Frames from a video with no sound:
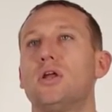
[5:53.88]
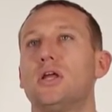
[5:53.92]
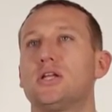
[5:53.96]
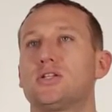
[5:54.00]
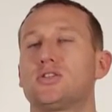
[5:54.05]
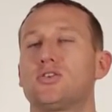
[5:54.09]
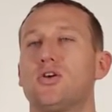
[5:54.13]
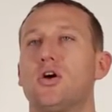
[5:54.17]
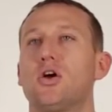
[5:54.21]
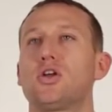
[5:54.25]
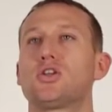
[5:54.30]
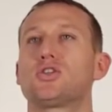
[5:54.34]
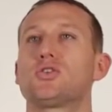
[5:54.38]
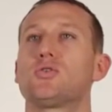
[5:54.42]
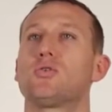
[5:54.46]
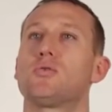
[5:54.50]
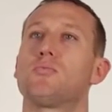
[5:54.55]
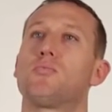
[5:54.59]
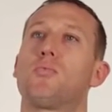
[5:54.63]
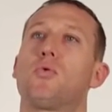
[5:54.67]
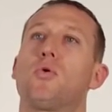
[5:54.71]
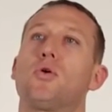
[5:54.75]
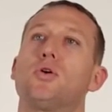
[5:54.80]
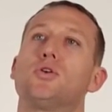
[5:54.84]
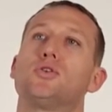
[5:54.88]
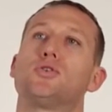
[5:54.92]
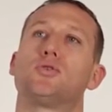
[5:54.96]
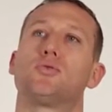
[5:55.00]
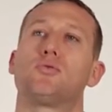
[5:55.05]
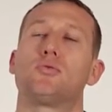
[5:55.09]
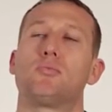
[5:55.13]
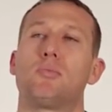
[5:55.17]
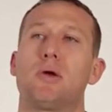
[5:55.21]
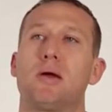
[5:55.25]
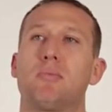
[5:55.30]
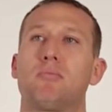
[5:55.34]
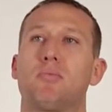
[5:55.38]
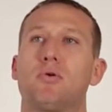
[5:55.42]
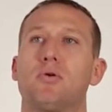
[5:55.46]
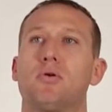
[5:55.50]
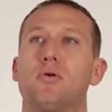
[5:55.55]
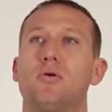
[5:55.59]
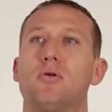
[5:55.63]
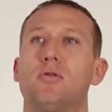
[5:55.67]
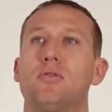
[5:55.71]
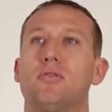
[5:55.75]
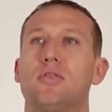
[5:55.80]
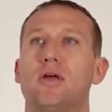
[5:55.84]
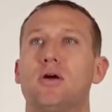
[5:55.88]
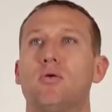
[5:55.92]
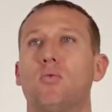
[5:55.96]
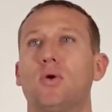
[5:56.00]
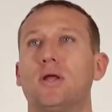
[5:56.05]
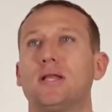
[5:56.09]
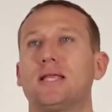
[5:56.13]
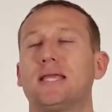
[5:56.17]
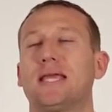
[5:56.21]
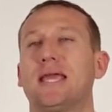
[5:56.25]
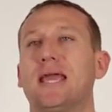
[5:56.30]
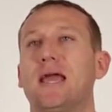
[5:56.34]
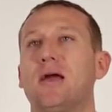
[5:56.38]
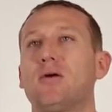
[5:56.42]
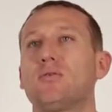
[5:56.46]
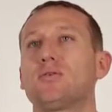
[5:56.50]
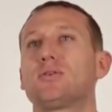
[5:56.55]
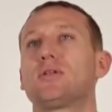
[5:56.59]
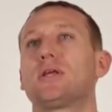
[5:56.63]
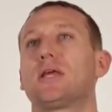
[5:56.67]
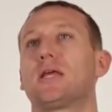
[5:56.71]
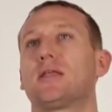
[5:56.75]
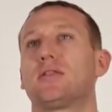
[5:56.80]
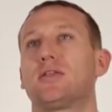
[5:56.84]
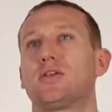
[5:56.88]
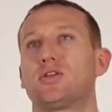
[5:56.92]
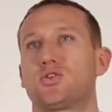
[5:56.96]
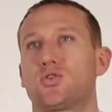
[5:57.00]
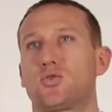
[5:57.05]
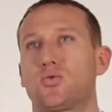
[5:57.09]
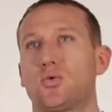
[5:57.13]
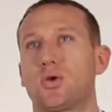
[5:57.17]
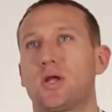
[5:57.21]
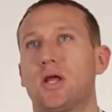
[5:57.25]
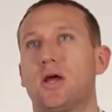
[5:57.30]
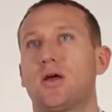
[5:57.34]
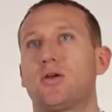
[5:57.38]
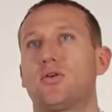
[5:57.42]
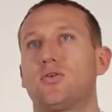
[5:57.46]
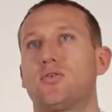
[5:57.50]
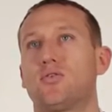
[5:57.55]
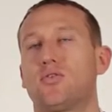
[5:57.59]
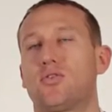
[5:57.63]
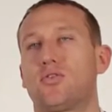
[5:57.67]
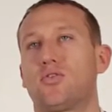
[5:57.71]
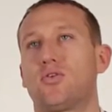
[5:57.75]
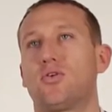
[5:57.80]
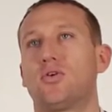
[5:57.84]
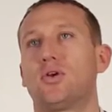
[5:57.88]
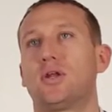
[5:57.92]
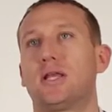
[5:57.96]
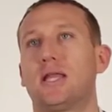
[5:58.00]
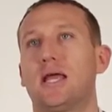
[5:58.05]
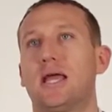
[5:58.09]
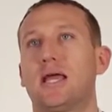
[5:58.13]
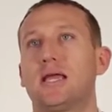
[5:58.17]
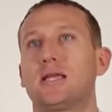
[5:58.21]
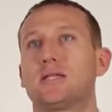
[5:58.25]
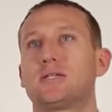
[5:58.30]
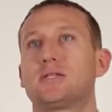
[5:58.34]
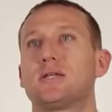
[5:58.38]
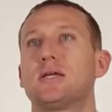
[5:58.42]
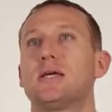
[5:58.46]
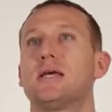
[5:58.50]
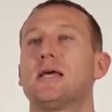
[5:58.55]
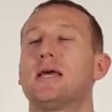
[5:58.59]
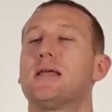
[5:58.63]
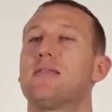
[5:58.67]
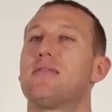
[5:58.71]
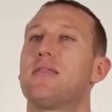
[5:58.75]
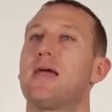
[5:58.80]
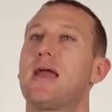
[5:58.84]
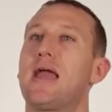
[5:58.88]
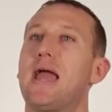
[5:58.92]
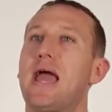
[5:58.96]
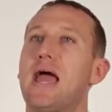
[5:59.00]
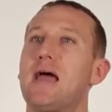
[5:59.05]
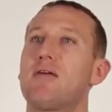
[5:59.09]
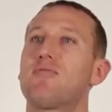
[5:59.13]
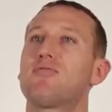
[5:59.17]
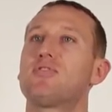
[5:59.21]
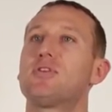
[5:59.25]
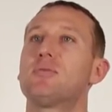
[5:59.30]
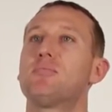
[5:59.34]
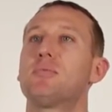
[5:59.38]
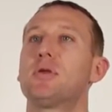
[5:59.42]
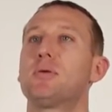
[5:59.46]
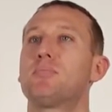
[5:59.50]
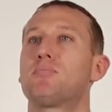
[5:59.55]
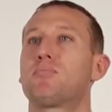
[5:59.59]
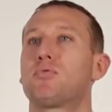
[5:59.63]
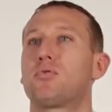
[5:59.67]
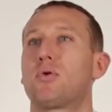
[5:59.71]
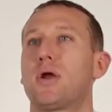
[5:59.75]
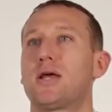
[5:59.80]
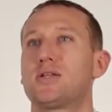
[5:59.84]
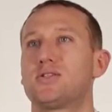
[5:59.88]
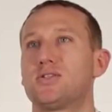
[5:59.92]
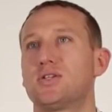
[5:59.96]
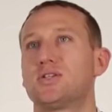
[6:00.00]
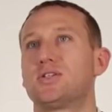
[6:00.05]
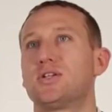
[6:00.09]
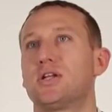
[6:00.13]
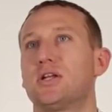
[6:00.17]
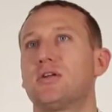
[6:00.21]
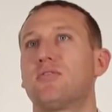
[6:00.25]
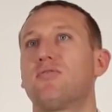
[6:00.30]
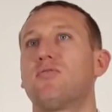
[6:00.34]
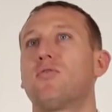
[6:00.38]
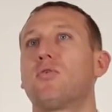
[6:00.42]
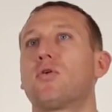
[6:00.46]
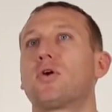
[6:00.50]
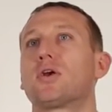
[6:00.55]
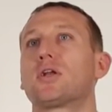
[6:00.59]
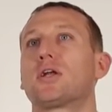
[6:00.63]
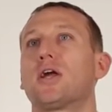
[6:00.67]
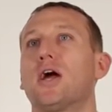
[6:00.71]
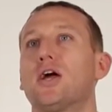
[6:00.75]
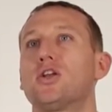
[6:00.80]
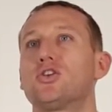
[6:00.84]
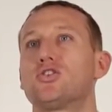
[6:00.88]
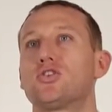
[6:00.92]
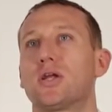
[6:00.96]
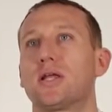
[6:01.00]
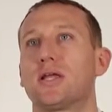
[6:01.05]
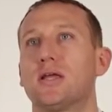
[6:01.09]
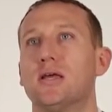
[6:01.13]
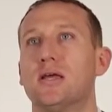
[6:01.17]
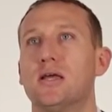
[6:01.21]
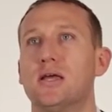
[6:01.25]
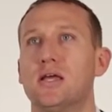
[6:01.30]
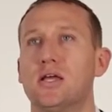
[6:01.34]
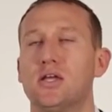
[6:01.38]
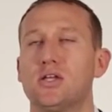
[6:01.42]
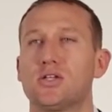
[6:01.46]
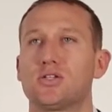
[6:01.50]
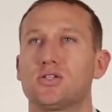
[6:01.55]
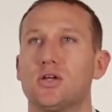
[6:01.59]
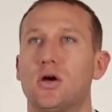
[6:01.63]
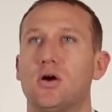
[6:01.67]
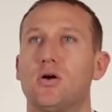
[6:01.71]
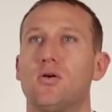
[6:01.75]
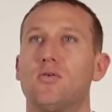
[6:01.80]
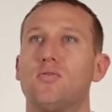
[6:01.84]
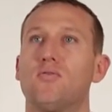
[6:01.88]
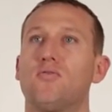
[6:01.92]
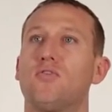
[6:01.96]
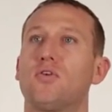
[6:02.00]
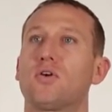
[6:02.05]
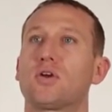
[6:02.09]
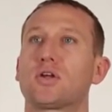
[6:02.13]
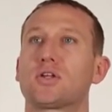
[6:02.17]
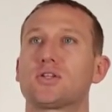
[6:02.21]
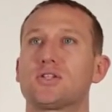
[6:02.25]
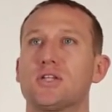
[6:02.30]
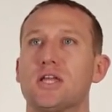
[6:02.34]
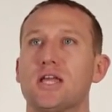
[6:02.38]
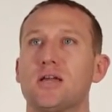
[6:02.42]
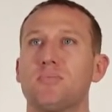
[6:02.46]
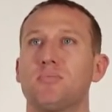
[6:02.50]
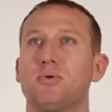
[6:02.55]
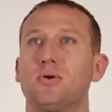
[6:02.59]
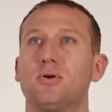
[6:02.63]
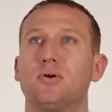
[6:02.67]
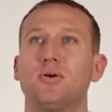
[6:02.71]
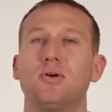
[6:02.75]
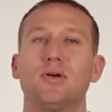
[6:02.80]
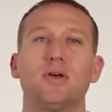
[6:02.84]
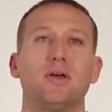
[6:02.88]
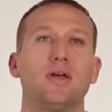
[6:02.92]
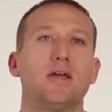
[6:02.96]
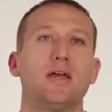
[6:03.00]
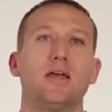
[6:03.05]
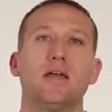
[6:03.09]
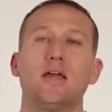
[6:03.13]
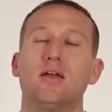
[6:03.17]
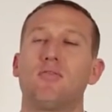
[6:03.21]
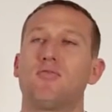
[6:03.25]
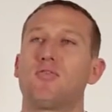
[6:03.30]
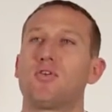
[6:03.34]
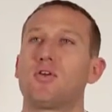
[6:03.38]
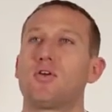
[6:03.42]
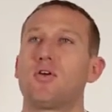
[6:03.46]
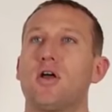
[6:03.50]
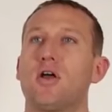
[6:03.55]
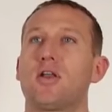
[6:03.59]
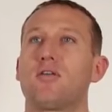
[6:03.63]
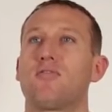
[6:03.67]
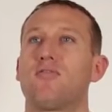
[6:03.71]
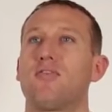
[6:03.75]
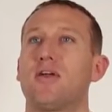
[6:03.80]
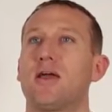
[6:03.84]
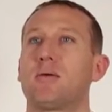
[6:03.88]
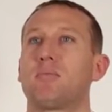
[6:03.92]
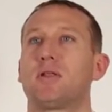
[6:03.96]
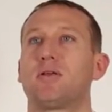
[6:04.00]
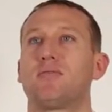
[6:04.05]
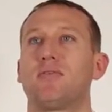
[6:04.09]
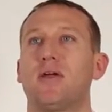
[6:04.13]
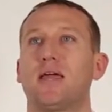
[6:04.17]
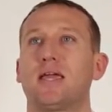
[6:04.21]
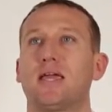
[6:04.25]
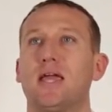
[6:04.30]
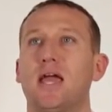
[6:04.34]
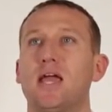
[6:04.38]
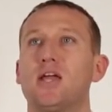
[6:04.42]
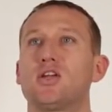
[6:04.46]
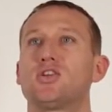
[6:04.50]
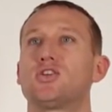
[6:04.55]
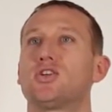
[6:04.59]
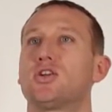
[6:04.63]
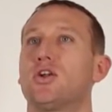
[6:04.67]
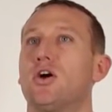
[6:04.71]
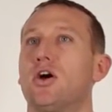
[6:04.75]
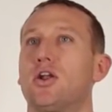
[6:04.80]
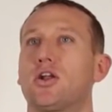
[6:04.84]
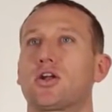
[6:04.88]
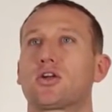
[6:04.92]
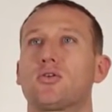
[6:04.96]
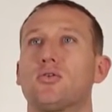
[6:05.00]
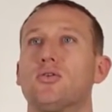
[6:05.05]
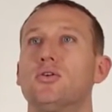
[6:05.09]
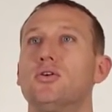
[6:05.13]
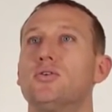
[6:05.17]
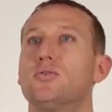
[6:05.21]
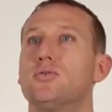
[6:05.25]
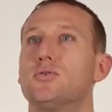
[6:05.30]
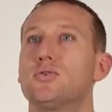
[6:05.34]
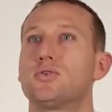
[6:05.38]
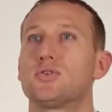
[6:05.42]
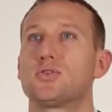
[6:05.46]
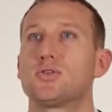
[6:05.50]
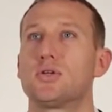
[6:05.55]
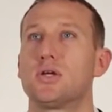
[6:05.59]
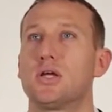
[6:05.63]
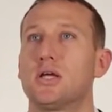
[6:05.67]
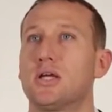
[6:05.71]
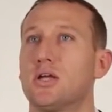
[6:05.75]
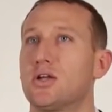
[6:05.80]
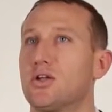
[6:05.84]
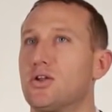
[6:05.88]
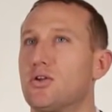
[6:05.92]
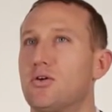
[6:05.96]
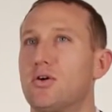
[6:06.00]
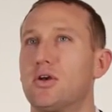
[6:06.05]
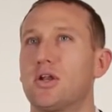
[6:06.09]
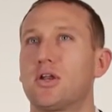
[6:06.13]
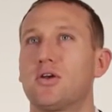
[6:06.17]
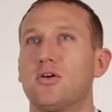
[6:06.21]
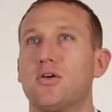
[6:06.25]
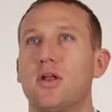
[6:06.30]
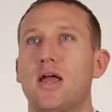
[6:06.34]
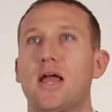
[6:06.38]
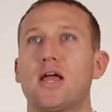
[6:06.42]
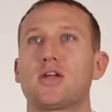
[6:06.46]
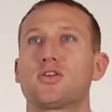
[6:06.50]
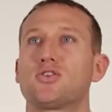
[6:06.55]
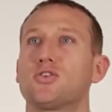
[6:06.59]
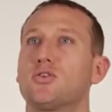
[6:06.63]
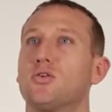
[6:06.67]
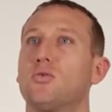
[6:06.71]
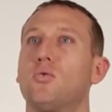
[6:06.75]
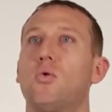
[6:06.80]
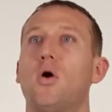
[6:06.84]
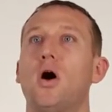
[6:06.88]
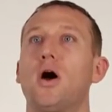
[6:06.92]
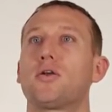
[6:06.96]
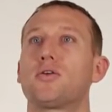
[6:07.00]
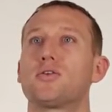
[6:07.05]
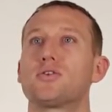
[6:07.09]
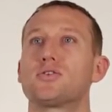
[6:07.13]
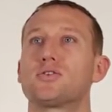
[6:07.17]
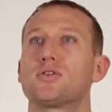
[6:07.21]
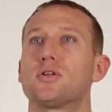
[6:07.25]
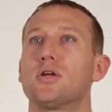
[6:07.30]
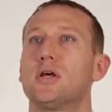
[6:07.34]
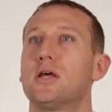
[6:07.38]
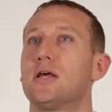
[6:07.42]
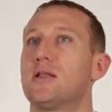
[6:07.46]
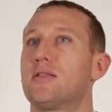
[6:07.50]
It's also important to remember that when counting these 330 days, they have to be present in a foreign country. So, for example, if on a family vacation on a cruise, you're in international waters.